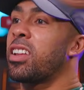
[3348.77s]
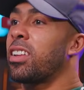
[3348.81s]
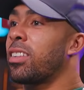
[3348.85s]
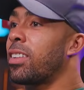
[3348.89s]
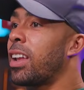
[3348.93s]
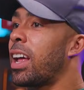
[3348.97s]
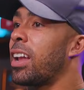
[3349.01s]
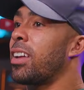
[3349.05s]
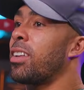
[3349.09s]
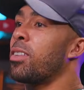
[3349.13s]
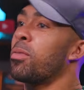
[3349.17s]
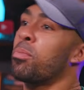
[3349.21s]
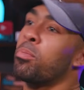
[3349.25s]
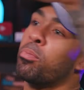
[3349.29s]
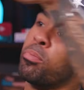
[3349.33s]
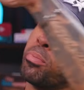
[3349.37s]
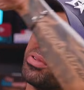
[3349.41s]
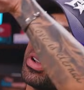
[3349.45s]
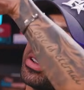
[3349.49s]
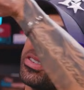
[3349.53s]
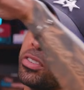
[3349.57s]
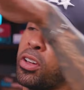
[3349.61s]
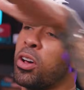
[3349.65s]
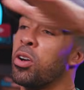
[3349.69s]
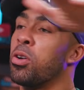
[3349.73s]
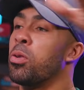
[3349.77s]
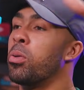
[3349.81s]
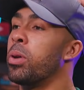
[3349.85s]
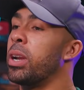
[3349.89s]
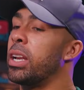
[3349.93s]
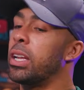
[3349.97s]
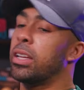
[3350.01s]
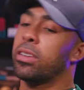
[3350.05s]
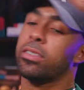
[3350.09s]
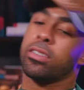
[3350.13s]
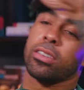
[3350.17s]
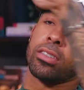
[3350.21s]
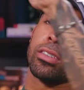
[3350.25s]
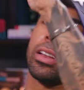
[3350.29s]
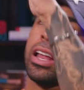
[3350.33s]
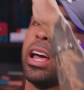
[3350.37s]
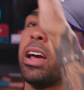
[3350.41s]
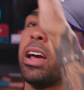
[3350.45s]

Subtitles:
there's like the plateau and it's